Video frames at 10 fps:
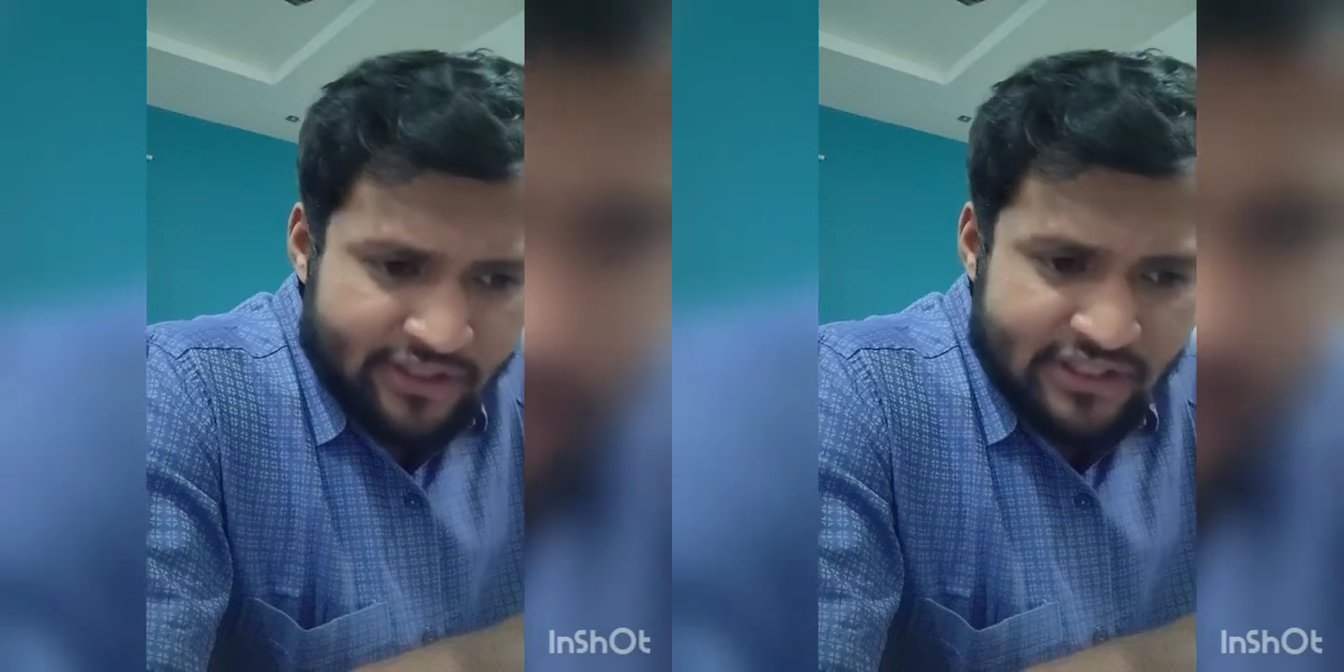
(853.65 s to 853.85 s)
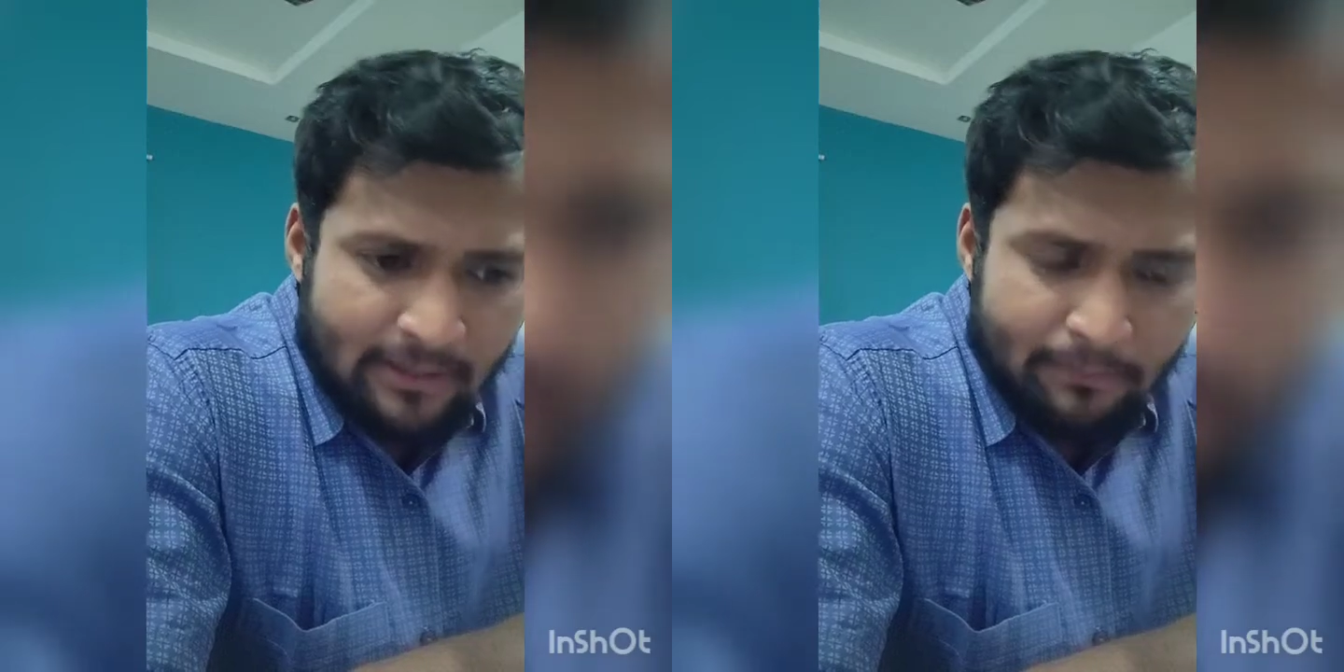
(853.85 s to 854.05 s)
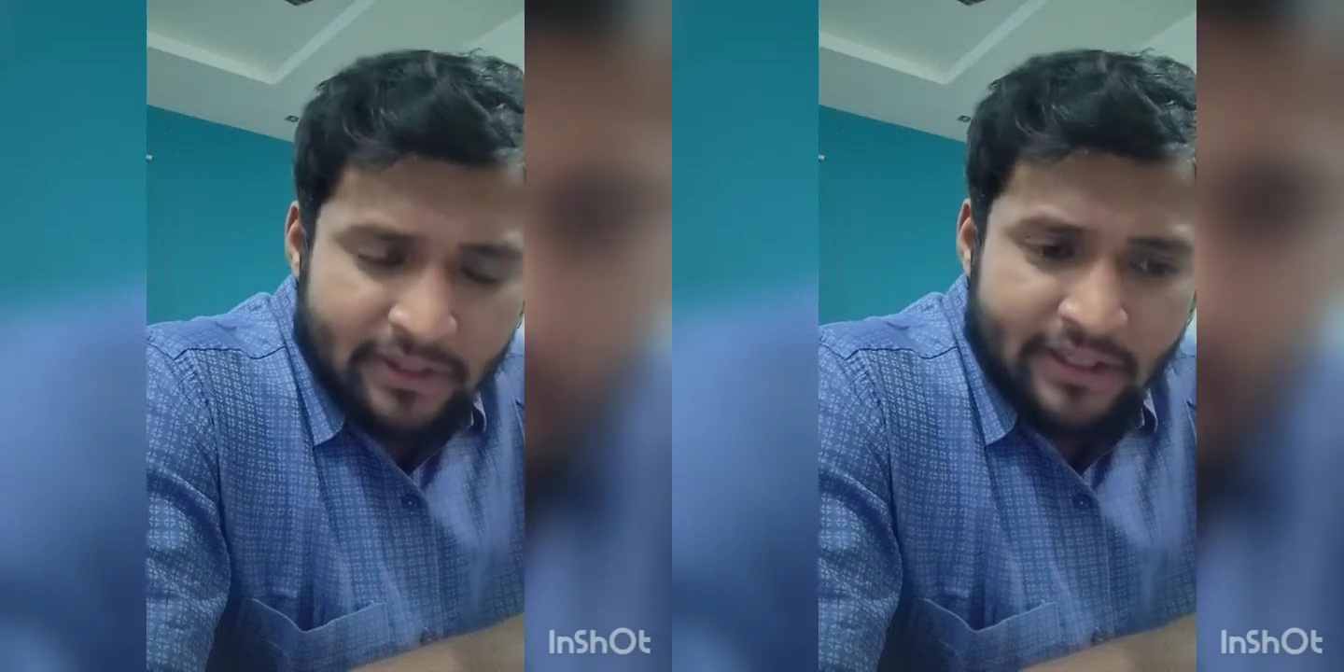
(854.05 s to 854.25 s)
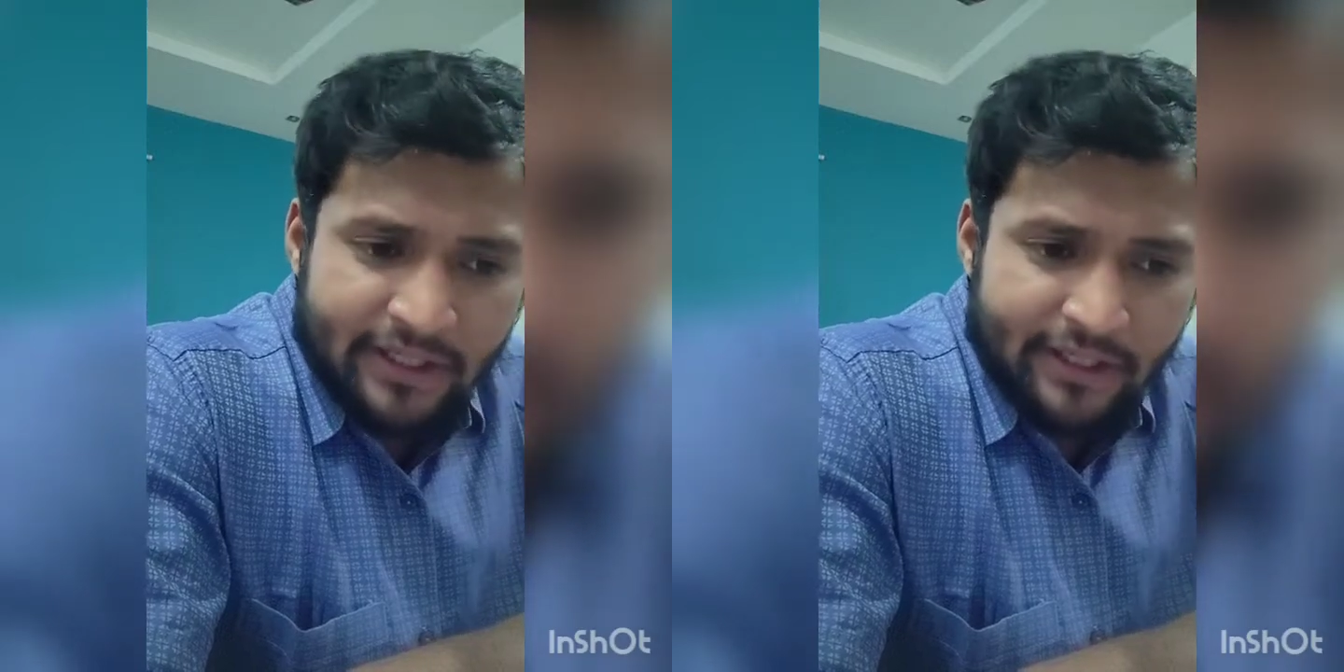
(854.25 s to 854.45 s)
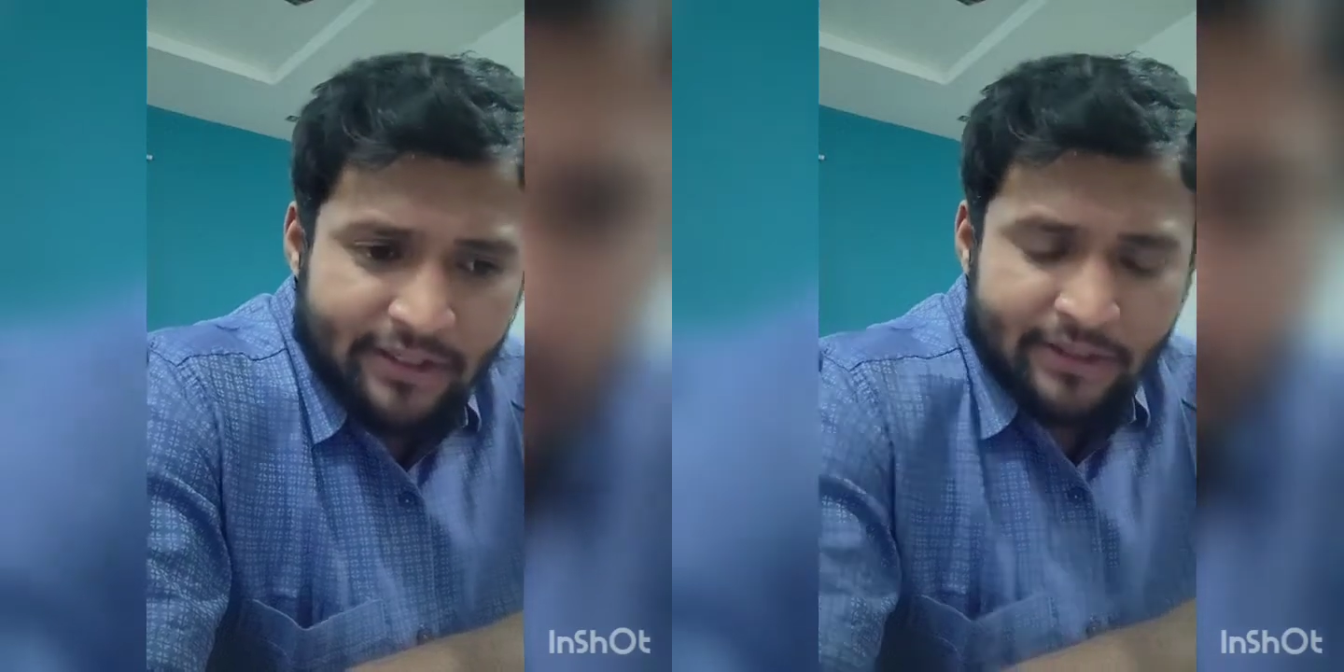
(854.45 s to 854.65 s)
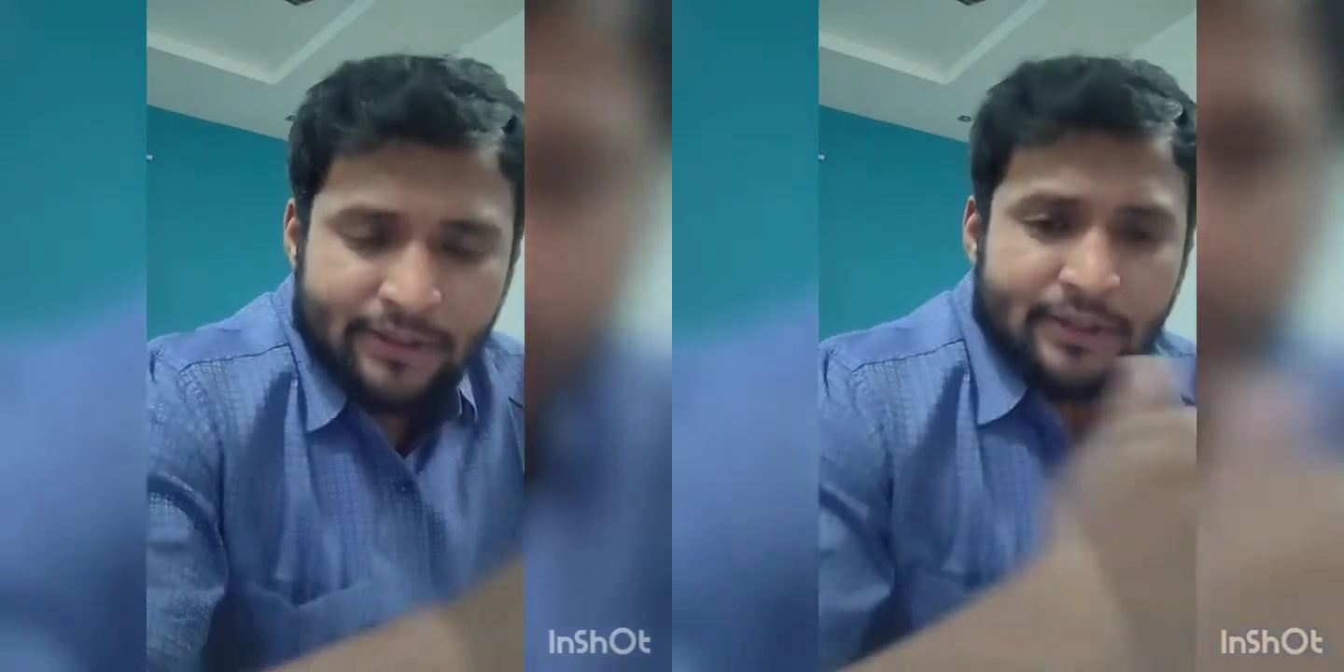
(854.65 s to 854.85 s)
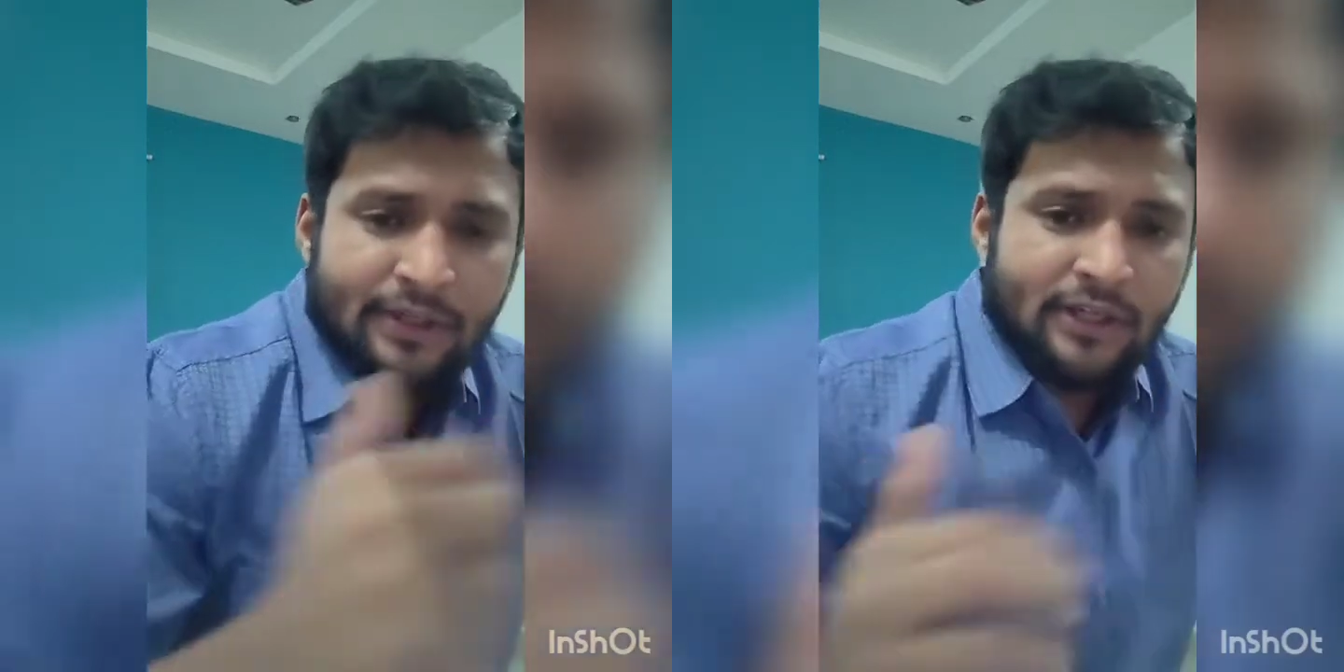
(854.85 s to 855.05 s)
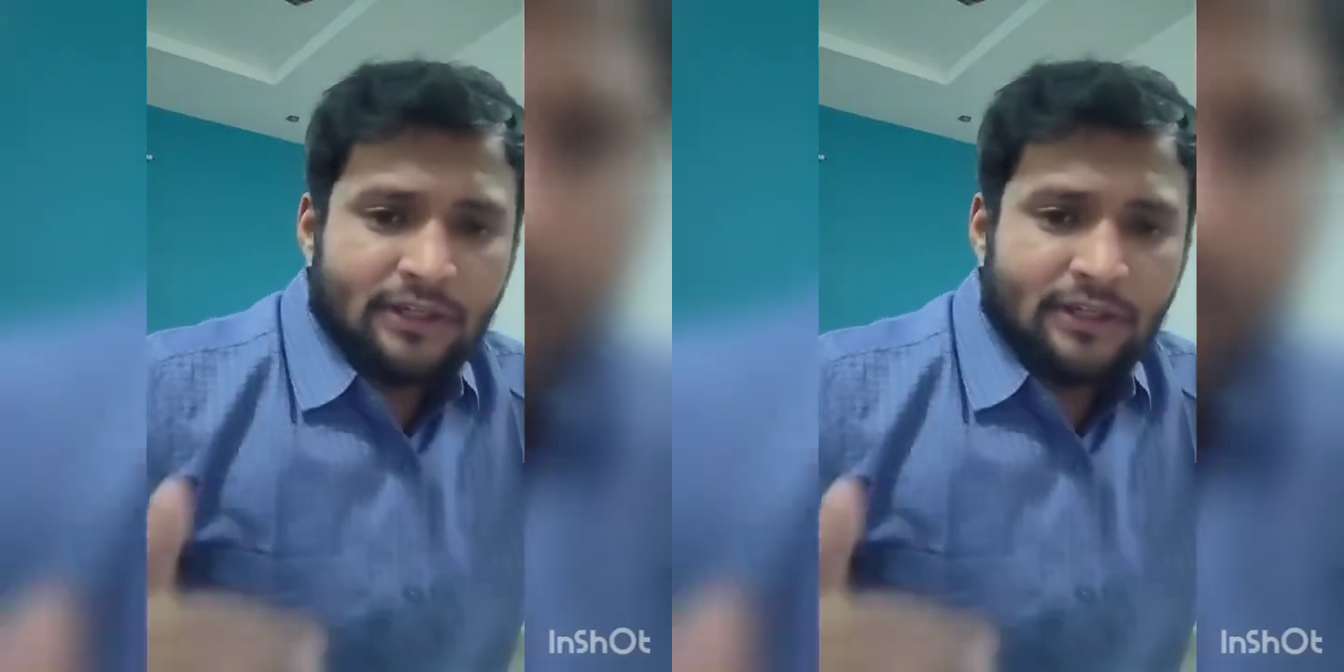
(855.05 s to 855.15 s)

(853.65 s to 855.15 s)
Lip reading: example, in